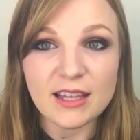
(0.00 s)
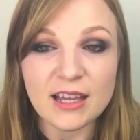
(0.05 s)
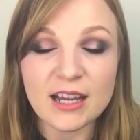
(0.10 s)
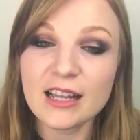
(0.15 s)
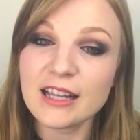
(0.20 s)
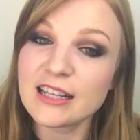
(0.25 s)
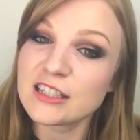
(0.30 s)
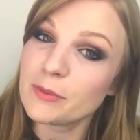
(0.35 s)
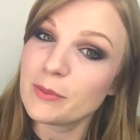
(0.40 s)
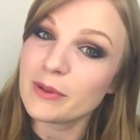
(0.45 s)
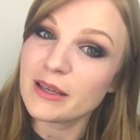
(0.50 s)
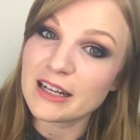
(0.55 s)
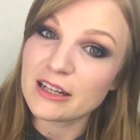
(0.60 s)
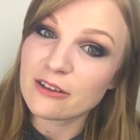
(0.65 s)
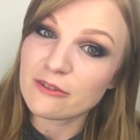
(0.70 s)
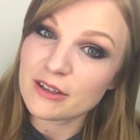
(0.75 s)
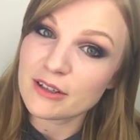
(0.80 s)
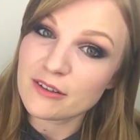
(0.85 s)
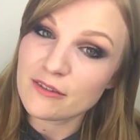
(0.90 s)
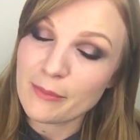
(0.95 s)
I'll actually be
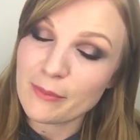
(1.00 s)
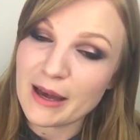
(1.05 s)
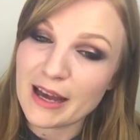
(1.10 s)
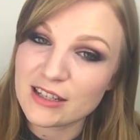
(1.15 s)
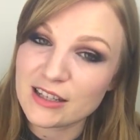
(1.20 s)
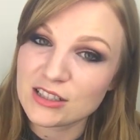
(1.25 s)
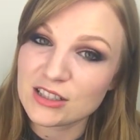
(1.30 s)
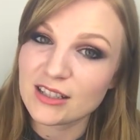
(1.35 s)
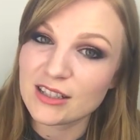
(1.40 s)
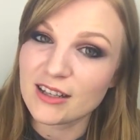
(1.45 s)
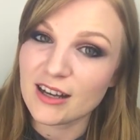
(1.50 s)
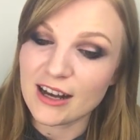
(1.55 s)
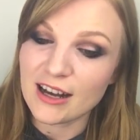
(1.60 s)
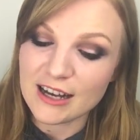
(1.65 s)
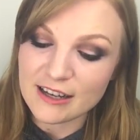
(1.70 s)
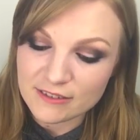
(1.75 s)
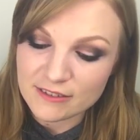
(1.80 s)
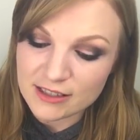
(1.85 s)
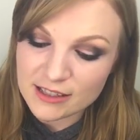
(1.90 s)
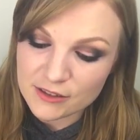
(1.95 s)
getting rid of the packaging
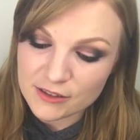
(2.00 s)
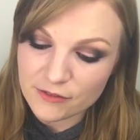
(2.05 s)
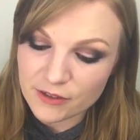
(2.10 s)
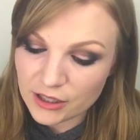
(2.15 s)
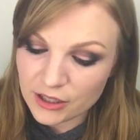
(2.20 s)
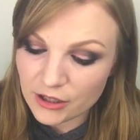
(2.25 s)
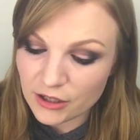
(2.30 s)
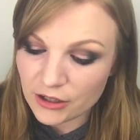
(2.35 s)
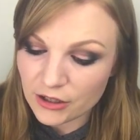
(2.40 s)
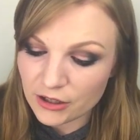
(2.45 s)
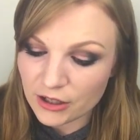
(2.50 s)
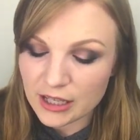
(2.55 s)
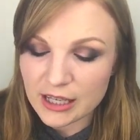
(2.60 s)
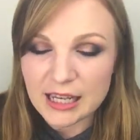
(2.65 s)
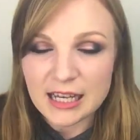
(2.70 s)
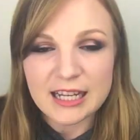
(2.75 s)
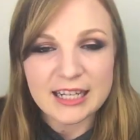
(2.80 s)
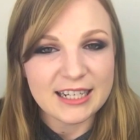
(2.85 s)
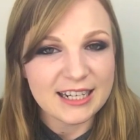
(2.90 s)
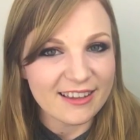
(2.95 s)
after this video,
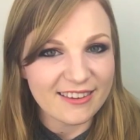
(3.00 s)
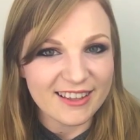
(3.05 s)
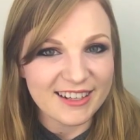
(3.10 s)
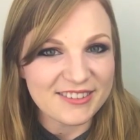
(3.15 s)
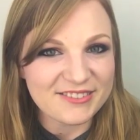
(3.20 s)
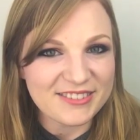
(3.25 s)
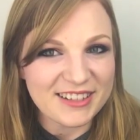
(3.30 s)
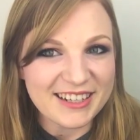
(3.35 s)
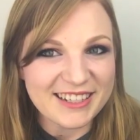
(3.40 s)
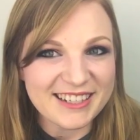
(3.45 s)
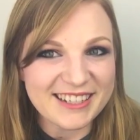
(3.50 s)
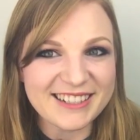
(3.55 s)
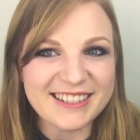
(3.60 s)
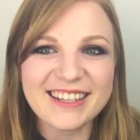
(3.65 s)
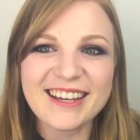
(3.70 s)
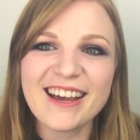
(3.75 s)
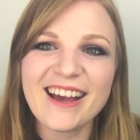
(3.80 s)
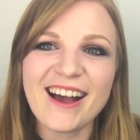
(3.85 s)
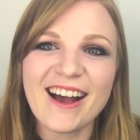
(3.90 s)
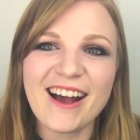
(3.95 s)
now that I've done it,
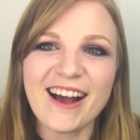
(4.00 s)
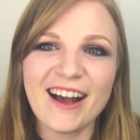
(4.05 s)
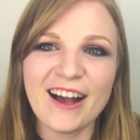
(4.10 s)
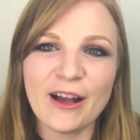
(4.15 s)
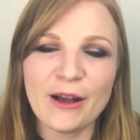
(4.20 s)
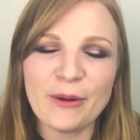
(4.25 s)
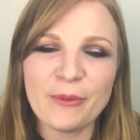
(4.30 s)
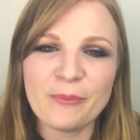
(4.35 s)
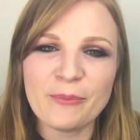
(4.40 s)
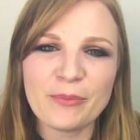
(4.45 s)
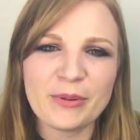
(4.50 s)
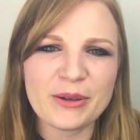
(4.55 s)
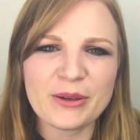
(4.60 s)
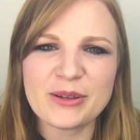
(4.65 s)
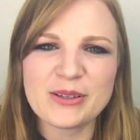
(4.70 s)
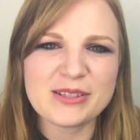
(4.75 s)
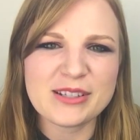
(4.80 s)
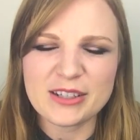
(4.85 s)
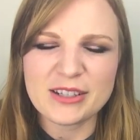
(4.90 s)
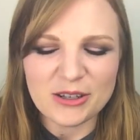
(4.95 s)

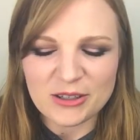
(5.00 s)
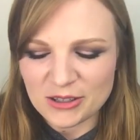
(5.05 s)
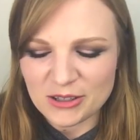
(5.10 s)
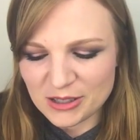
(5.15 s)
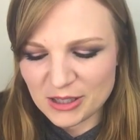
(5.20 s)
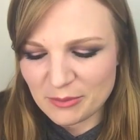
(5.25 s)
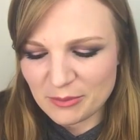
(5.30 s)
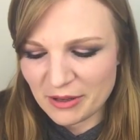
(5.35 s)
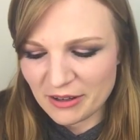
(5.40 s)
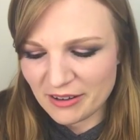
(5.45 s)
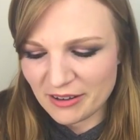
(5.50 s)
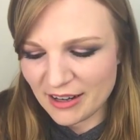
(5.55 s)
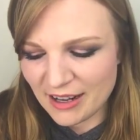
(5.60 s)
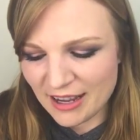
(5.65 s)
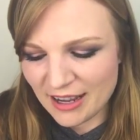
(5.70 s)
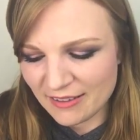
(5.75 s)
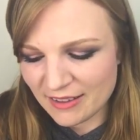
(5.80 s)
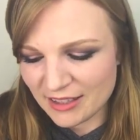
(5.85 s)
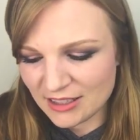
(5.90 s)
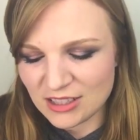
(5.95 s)
because I don't use the mirror
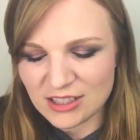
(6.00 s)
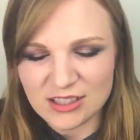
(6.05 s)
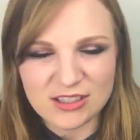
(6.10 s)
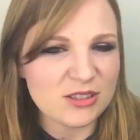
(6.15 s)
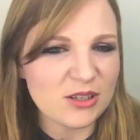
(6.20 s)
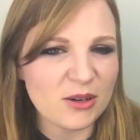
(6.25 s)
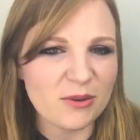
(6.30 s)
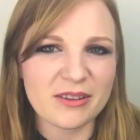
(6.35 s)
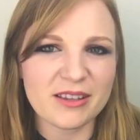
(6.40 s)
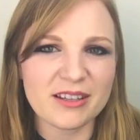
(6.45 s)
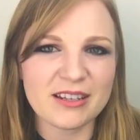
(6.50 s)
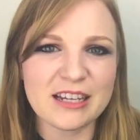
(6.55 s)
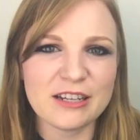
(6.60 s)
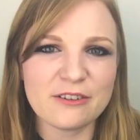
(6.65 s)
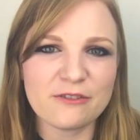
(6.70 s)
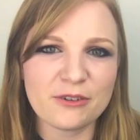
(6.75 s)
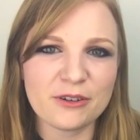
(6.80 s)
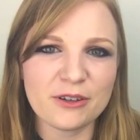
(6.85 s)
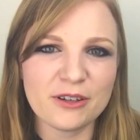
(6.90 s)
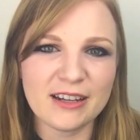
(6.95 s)
and there's just no other
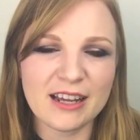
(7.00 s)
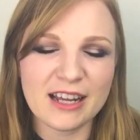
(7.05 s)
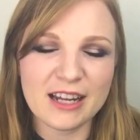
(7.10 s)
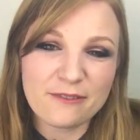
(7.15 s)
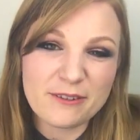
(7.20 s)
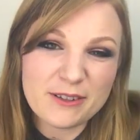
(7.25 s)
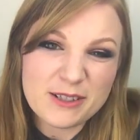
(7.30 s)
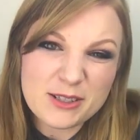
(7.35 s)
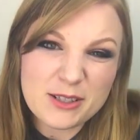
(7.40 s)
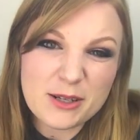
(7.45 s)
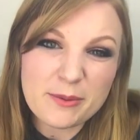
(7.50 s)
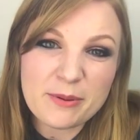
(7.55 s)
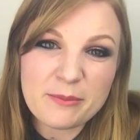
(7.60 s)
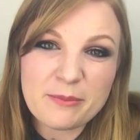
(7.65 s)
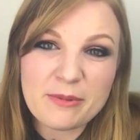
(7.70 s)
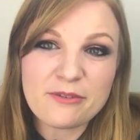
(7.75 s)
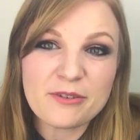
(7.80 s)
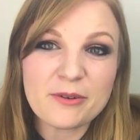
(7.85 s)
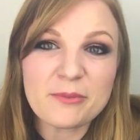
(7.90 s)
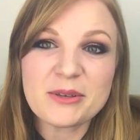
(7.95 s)
need for it. And if it's stopping
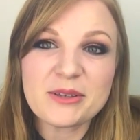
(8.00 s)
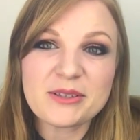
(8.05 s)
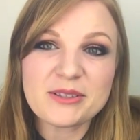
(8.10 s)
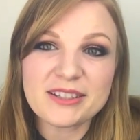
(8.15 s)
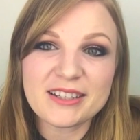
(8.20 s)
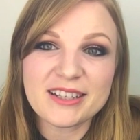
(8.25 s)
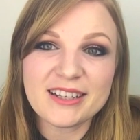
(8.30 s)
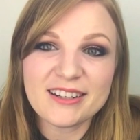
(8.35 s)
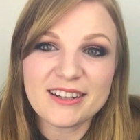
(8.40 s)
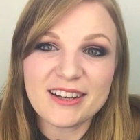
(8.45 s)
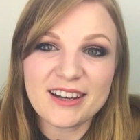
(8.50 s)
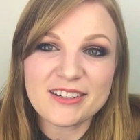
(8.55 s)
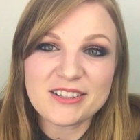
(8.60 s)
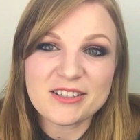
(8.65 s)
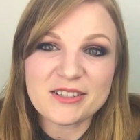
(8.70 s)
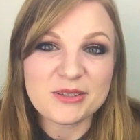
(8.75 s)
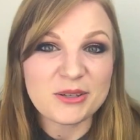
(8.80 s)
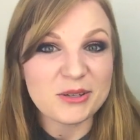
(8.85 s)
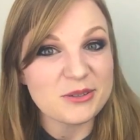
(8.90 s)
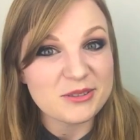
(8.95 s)
me from using it, I
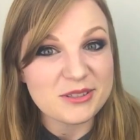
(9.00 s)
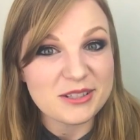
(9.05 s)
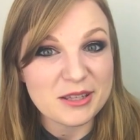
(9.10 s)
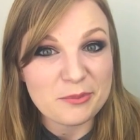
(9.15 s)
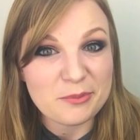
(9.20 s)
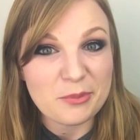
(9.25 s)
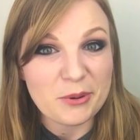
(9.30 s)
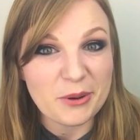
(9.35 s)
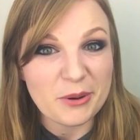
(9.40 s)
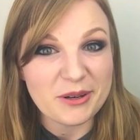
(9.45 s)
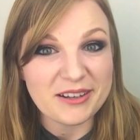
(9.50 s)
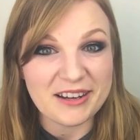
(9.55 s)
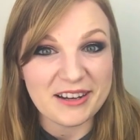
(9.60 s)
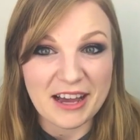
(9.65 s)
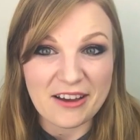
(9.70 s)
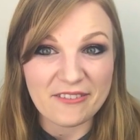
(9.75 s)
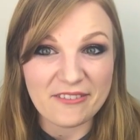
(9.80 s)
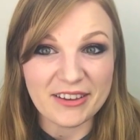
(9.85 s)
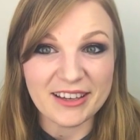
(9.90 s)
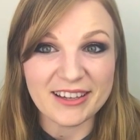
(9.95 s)
just don't see the point in
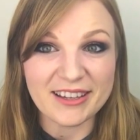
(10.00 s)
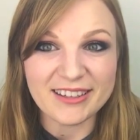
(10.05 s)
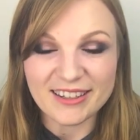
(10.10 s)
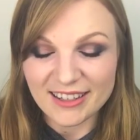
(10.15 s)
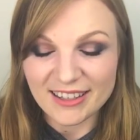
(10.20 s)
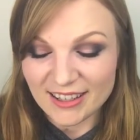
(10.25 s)
having it.